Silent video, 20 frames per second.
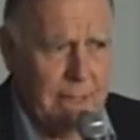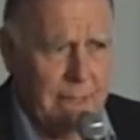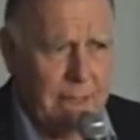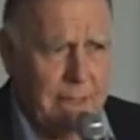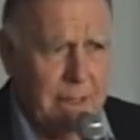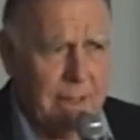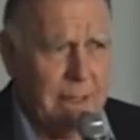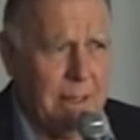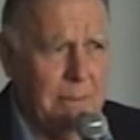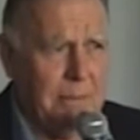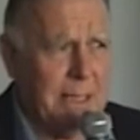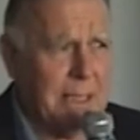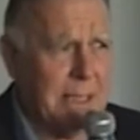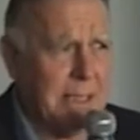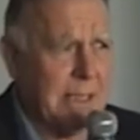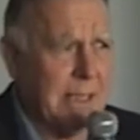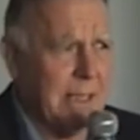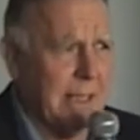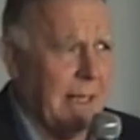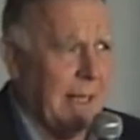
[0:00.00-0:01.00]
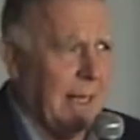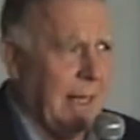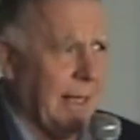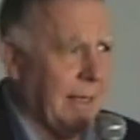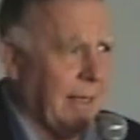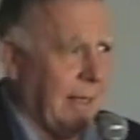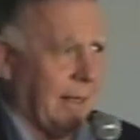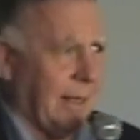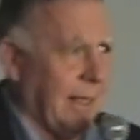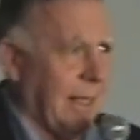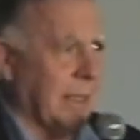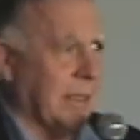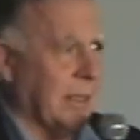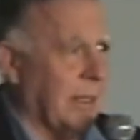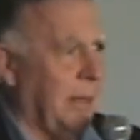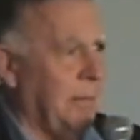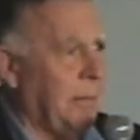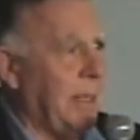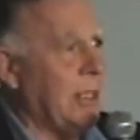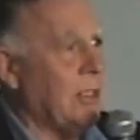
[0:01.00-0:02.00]
uh, amongst other things,
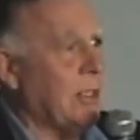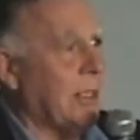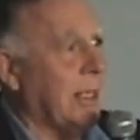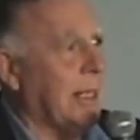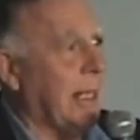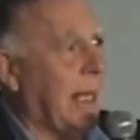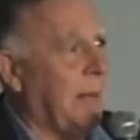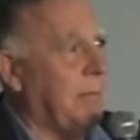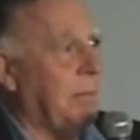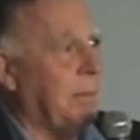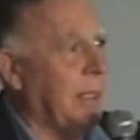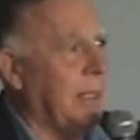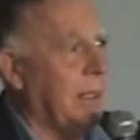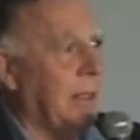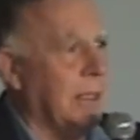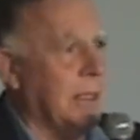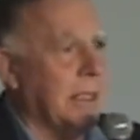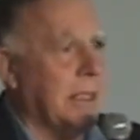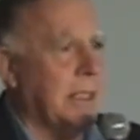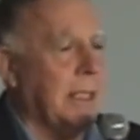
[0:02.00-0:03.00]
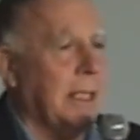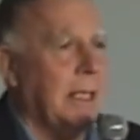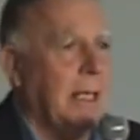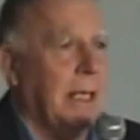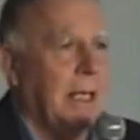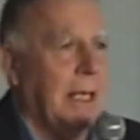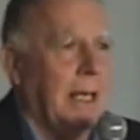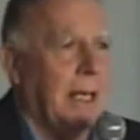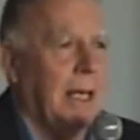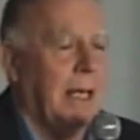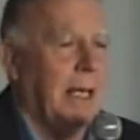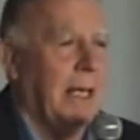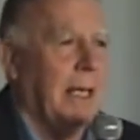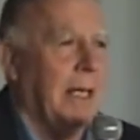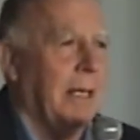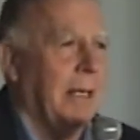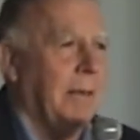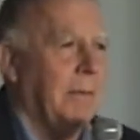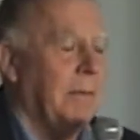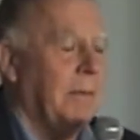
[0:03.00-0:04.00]
I mention that because
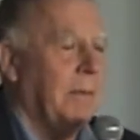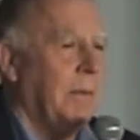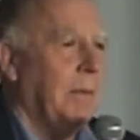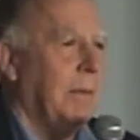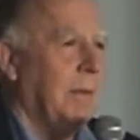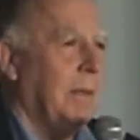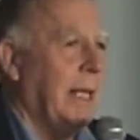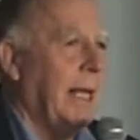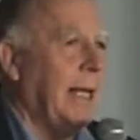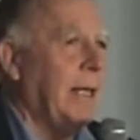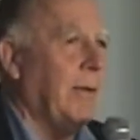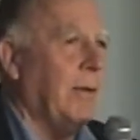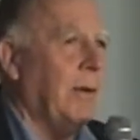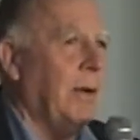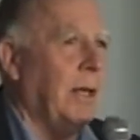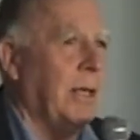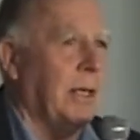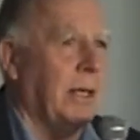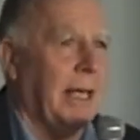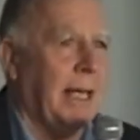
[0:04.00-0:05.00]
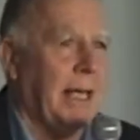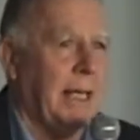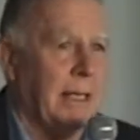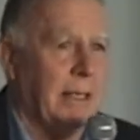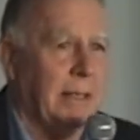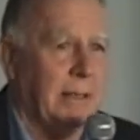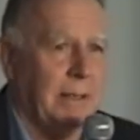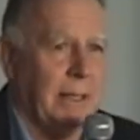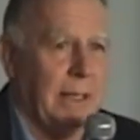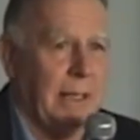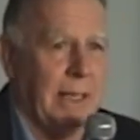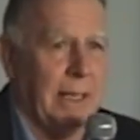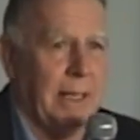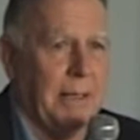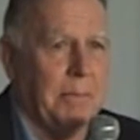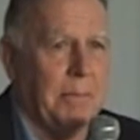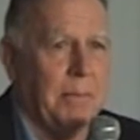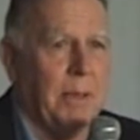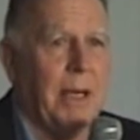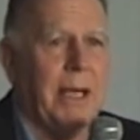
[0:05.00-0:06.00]
uh, later on I had a,
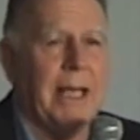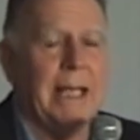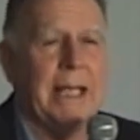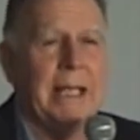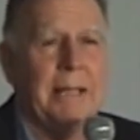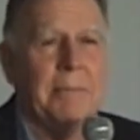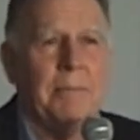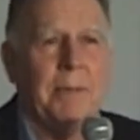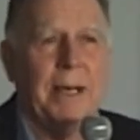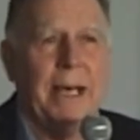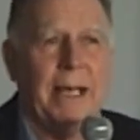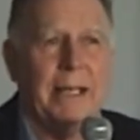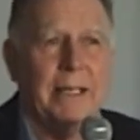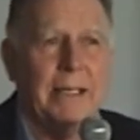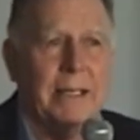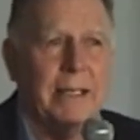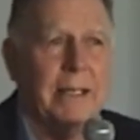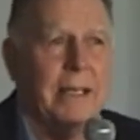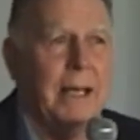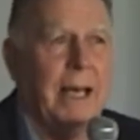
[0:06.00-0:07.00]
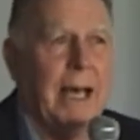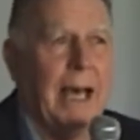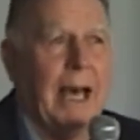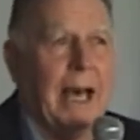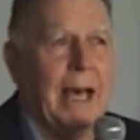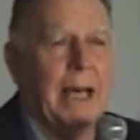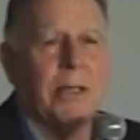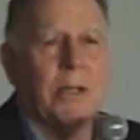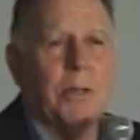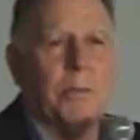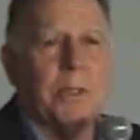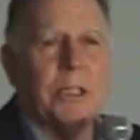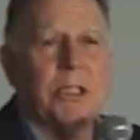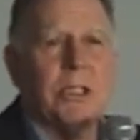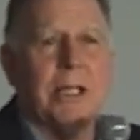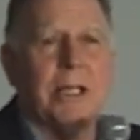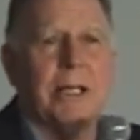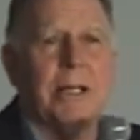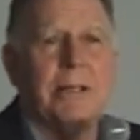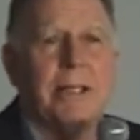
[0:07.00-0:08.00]
a mining partner, Arthur
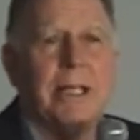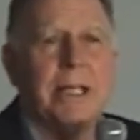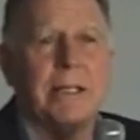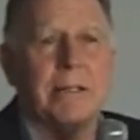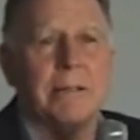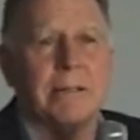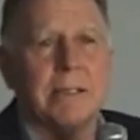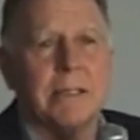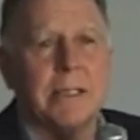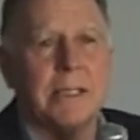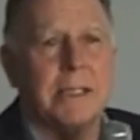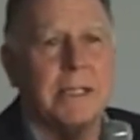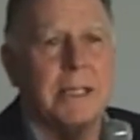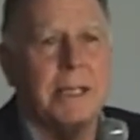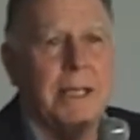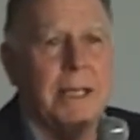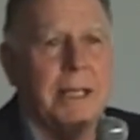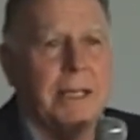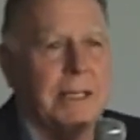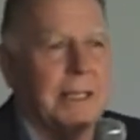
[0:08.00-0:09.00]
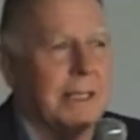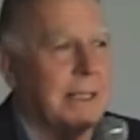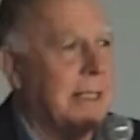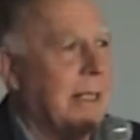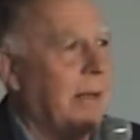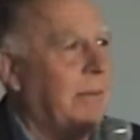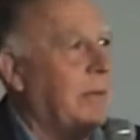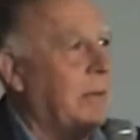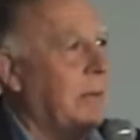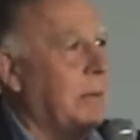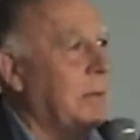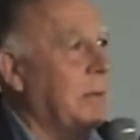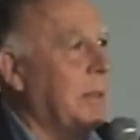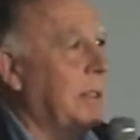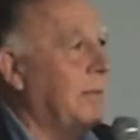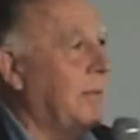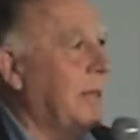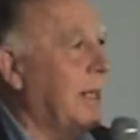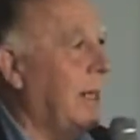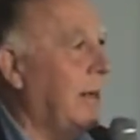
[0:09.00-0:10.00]
Wichelow Nichols, that some of you would
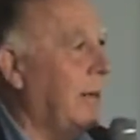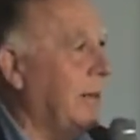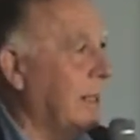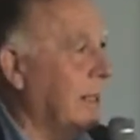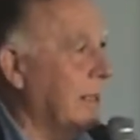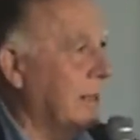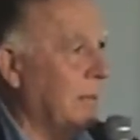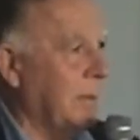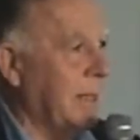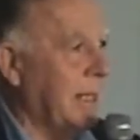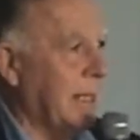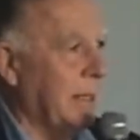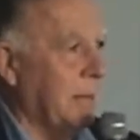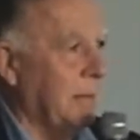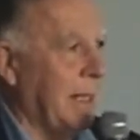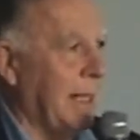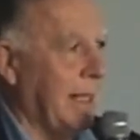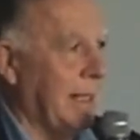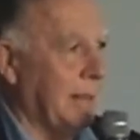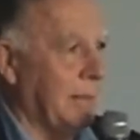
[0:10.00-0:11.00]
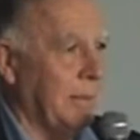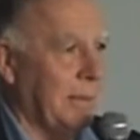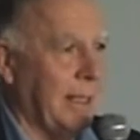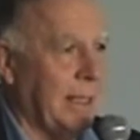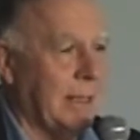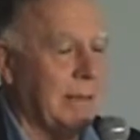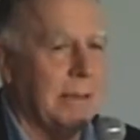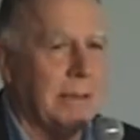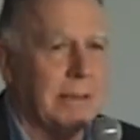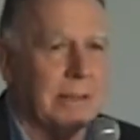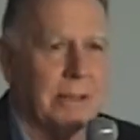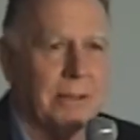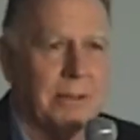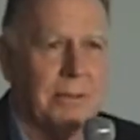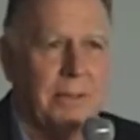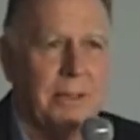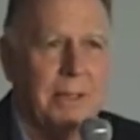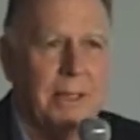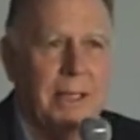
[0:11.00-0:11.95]
have known as Wing Commander Nichols, who